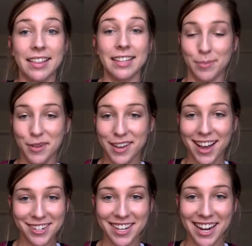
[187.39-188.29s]
This book
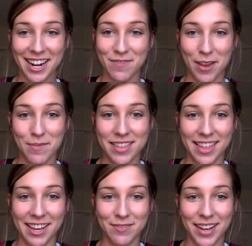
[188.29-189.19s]
actually kind of made me
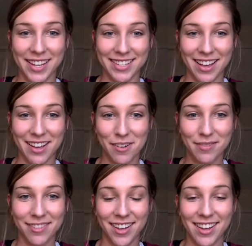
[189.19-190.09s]
think of
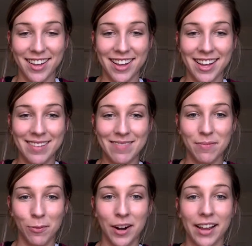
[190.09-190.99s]
myself.
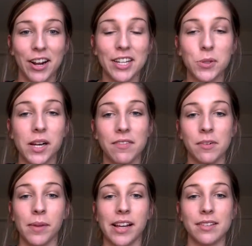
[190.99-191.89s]
When I graduated
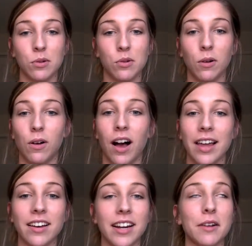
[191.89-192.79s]
from high school,
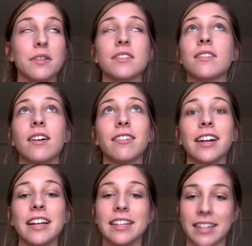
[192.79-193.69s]
I thought I was so
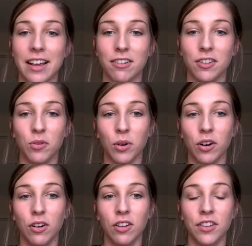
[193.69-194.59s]
ready to take on the
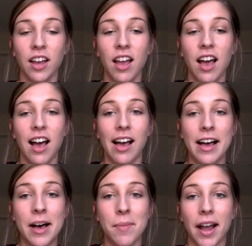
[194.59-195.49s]
world.
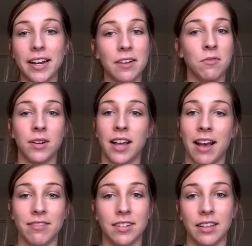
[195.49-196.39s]
I didn't want to
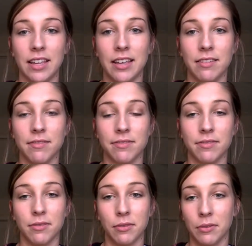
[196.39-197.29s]
have to
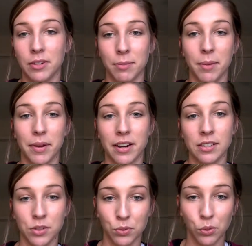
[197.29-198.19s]
live with my
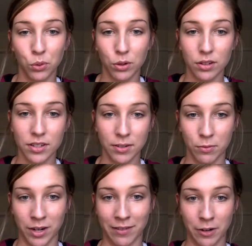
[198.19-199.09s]
parents' rules
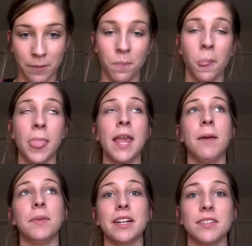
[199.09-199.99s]
and whatever.
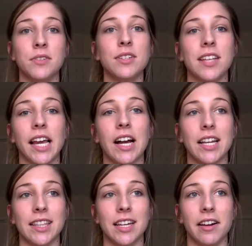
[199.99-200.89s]
But as soon as I
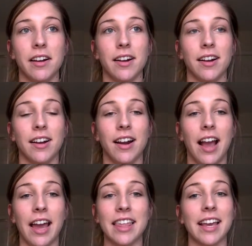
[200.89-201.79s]
got there,
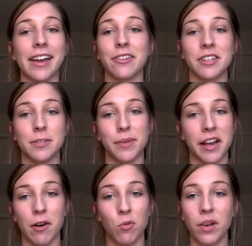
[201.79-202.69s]
I think I only
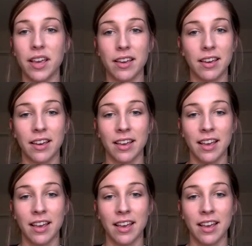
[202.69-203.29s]
spent a week